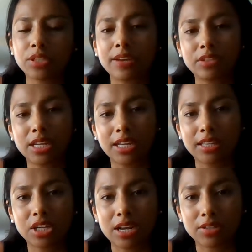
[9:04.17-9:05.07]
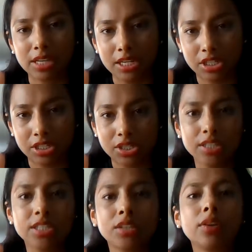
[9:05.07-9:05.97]
you have to take the child's age into
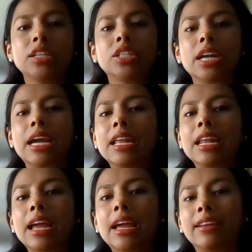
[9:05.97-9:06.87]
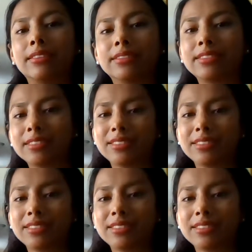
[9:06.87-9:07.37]
consideration and